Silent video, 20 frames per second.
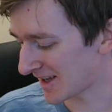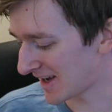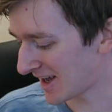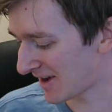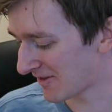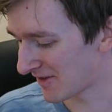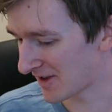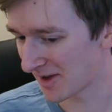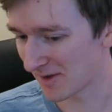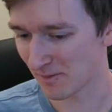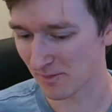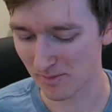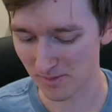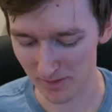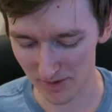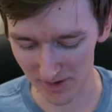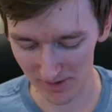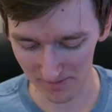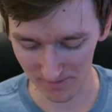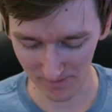can have it.
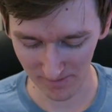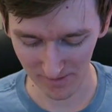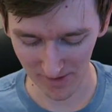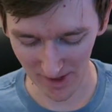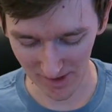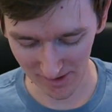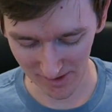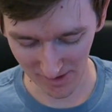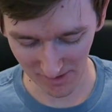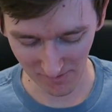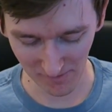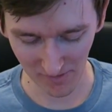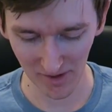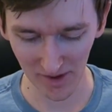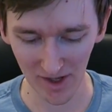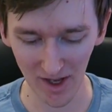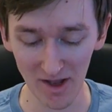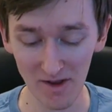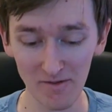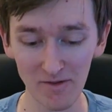But that's it for
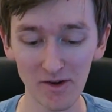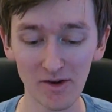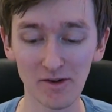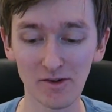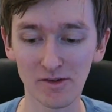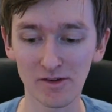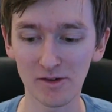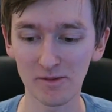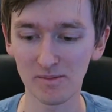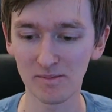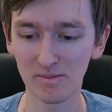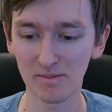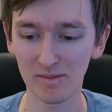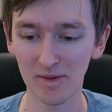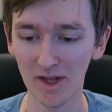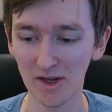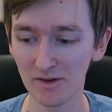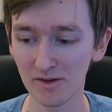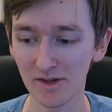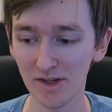Geek Fuel. Some
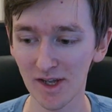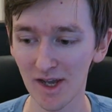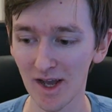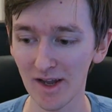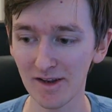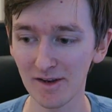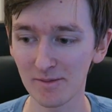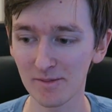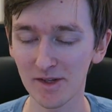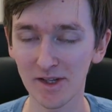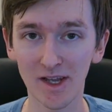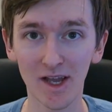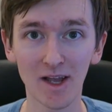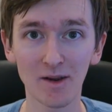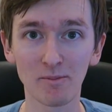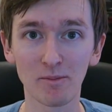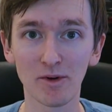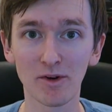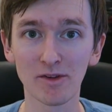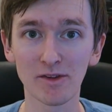interesting items.
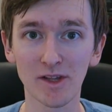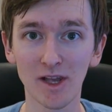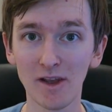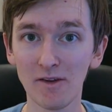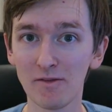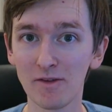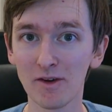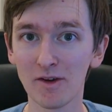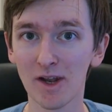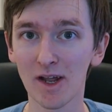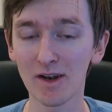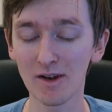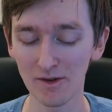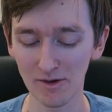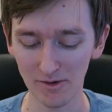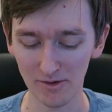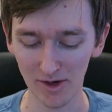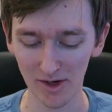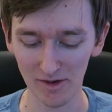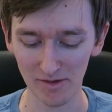Again, both Geek Fuel and
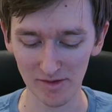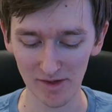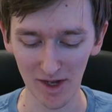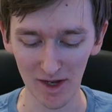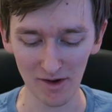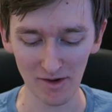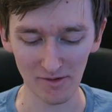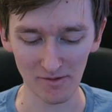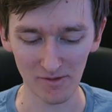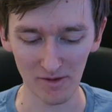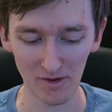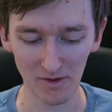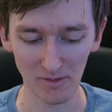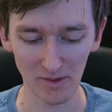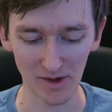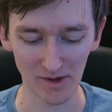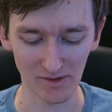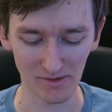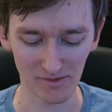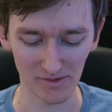Loot Crate have started off very
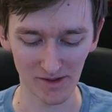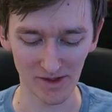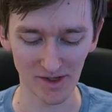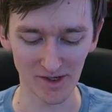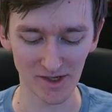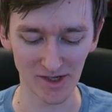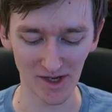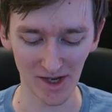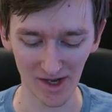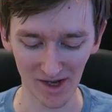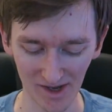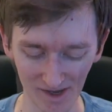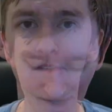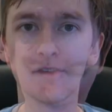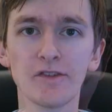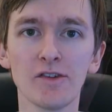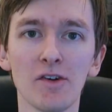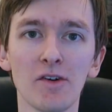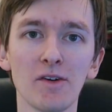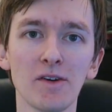well for this year.
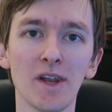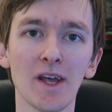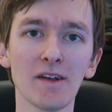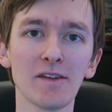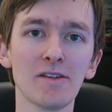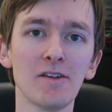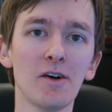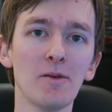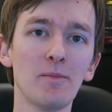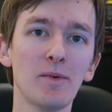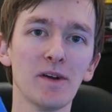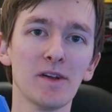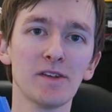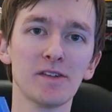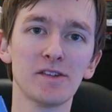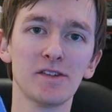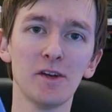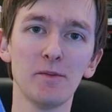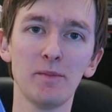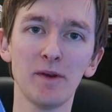So next up,
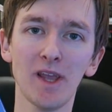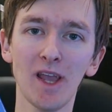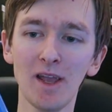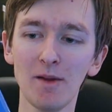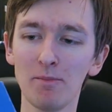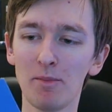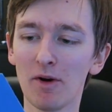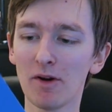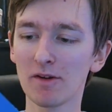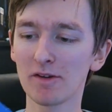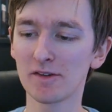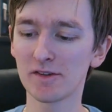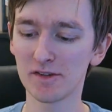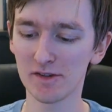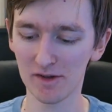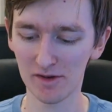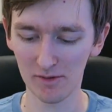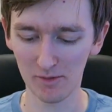Super Geek Box.